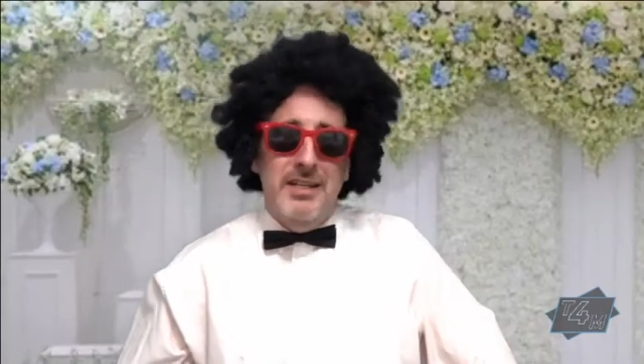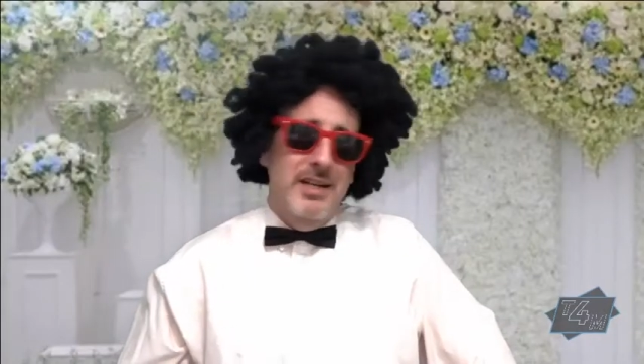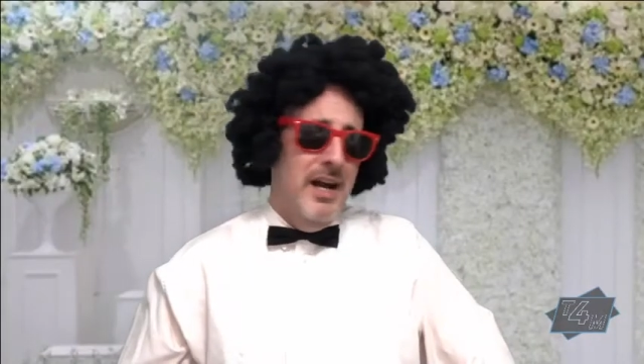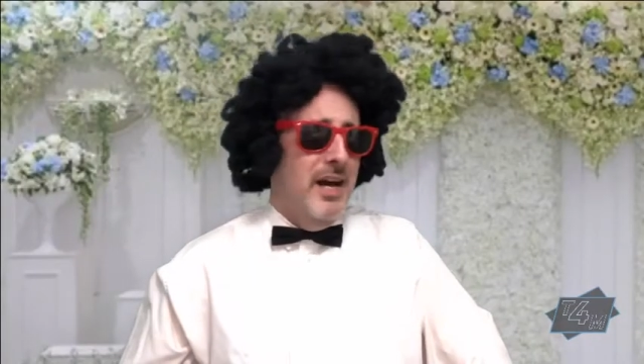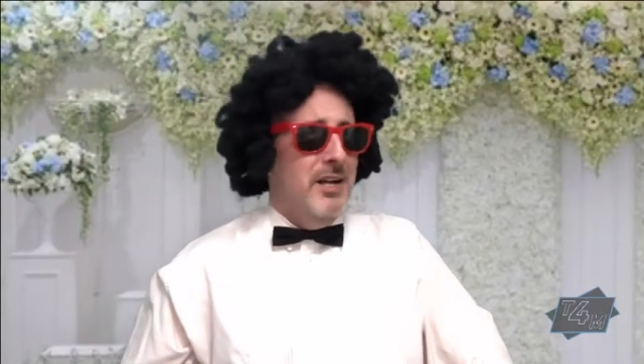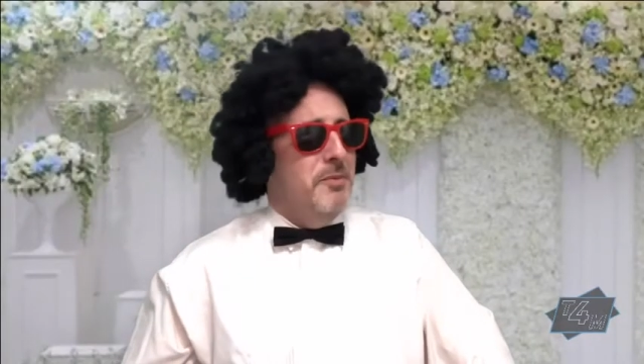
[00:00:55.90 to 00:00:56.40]

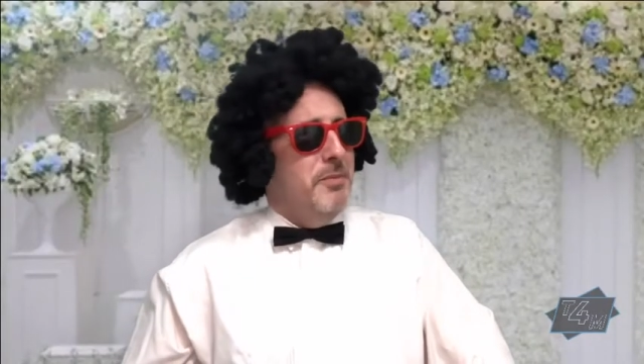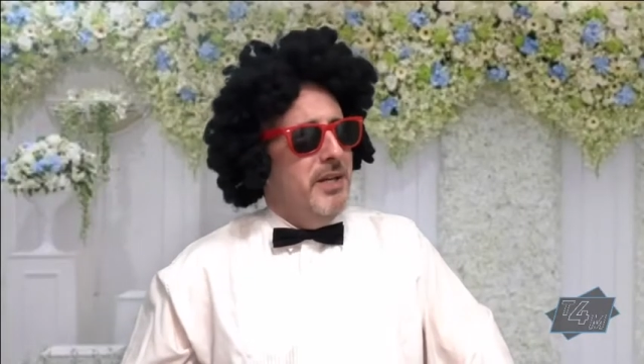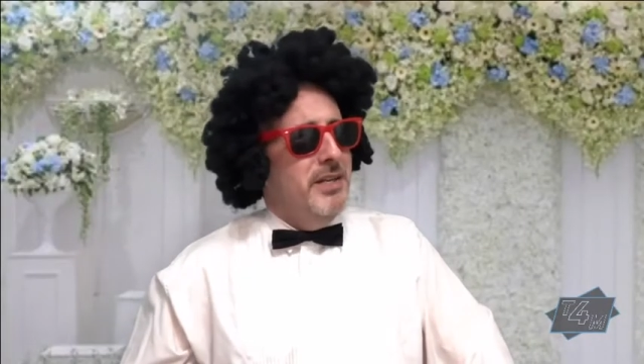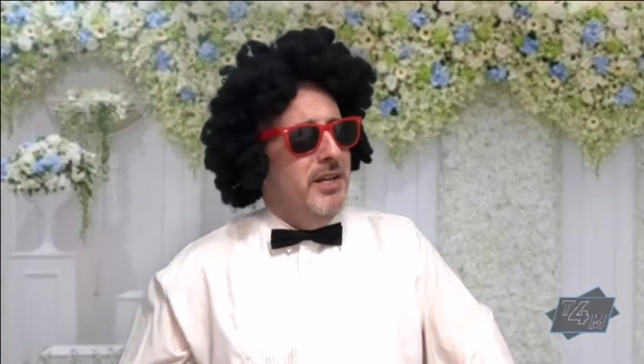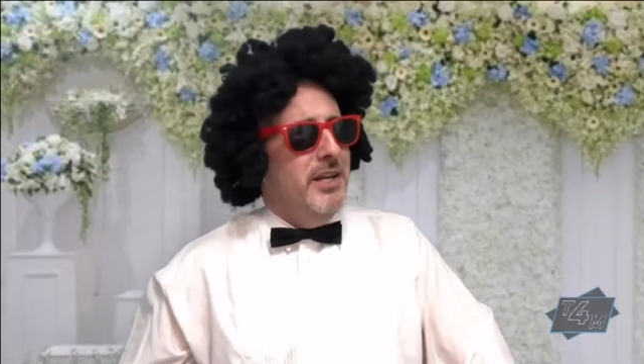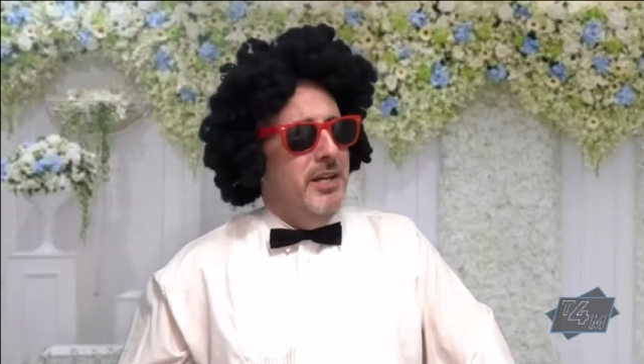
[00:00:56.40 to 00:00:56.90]
I don't
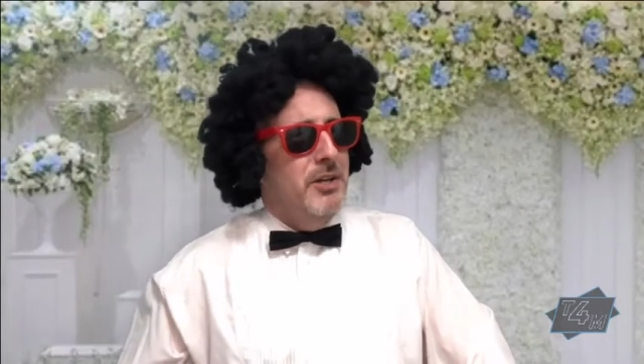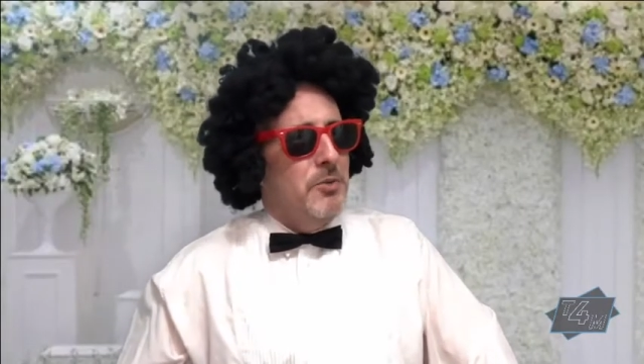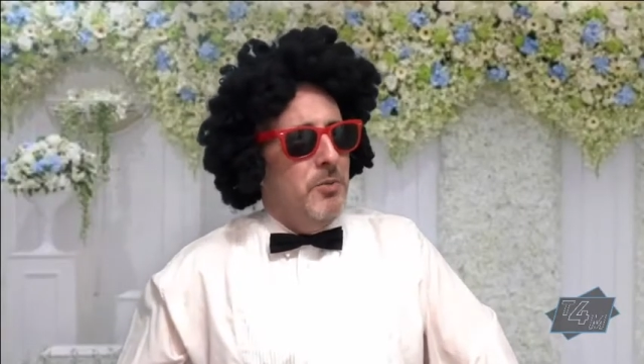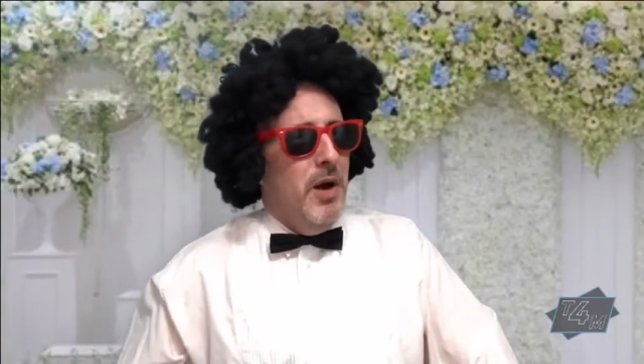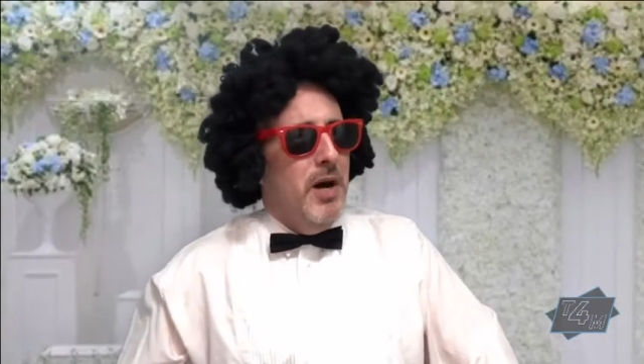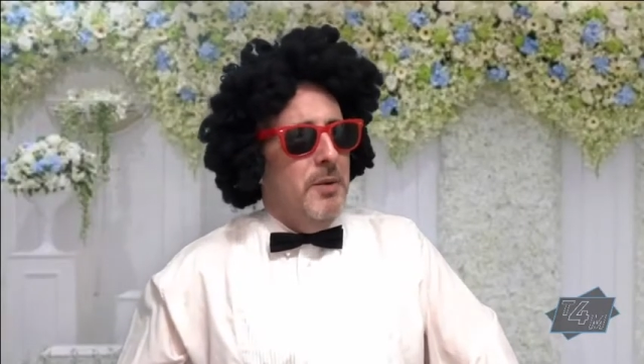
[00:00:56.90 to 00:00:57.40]
mean to
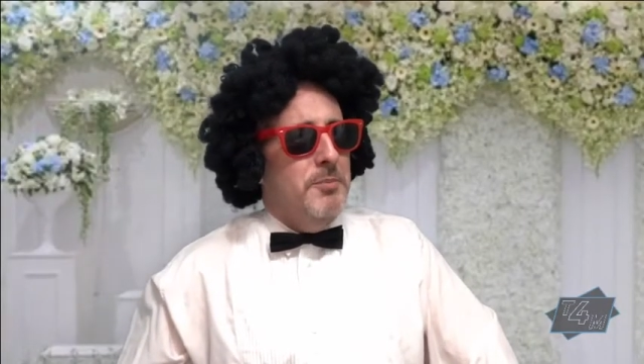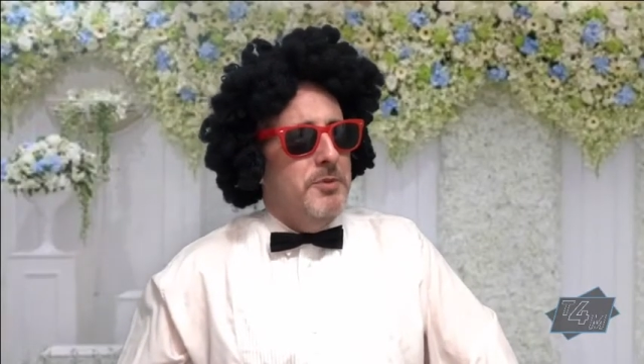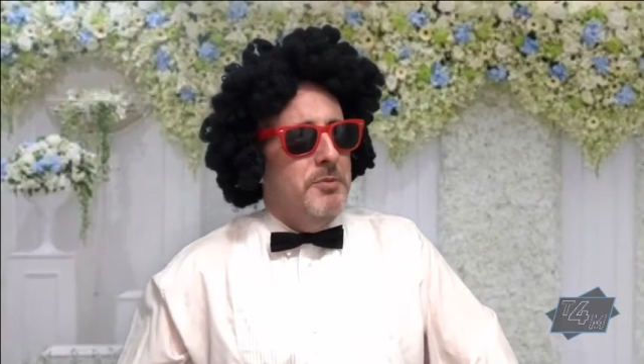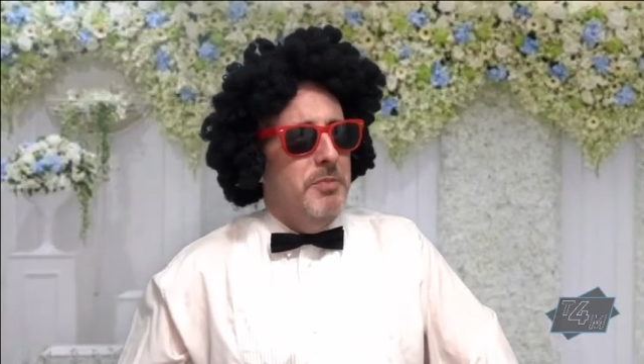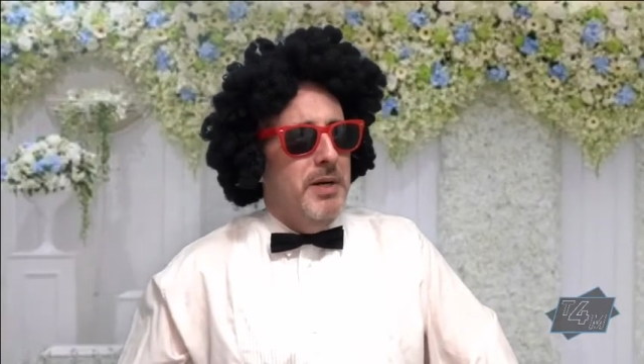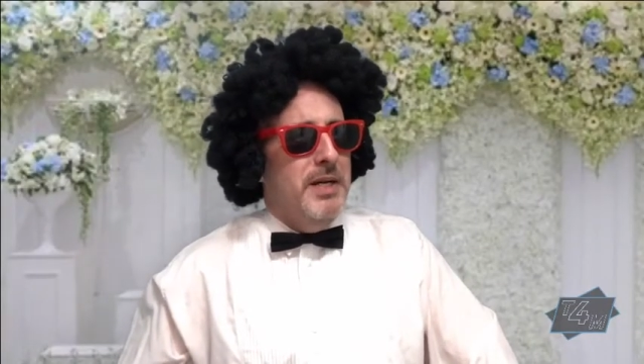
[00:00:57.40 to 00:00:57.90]

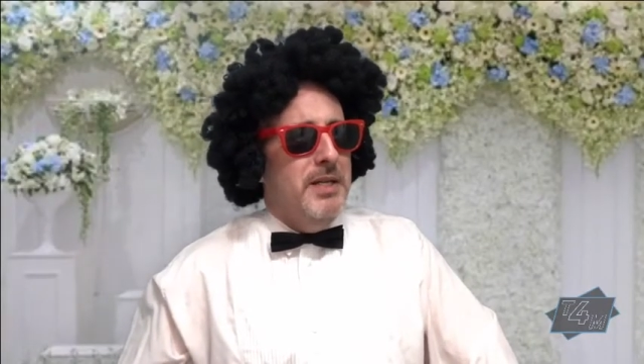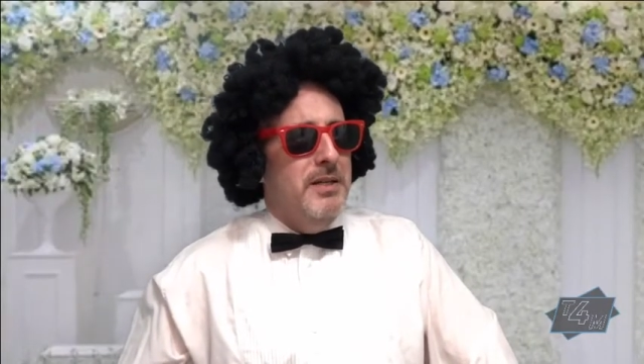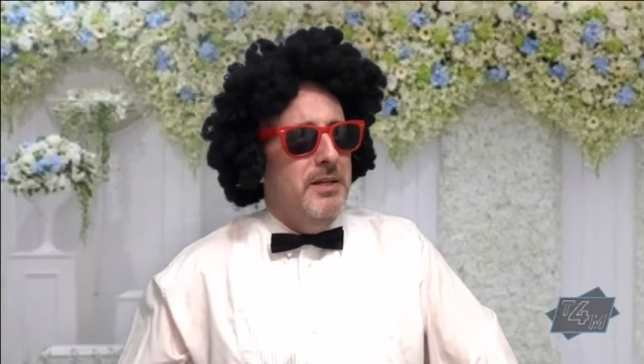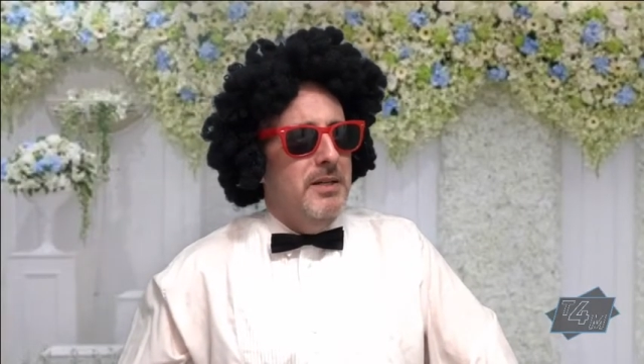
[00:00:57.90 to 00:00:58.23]
interrupt, but